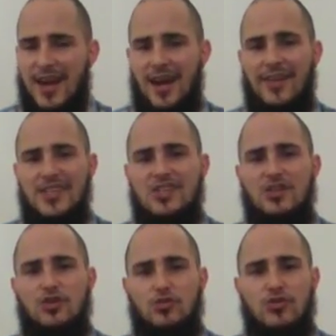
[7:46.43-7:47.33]
that highlights
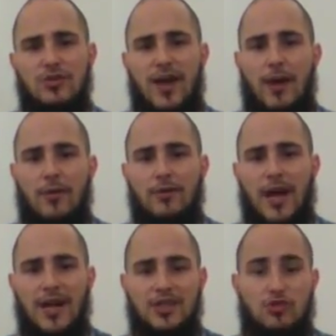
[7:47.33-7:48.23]
the truth of how
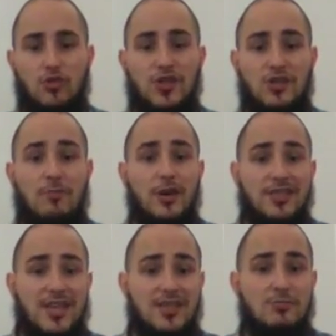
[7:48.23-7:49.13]
God's truth is
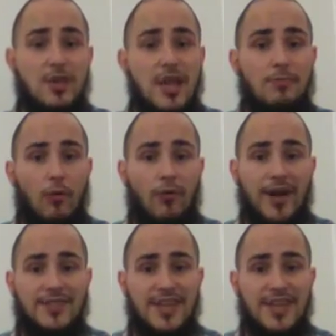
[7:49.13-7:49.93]
amongst his people, right?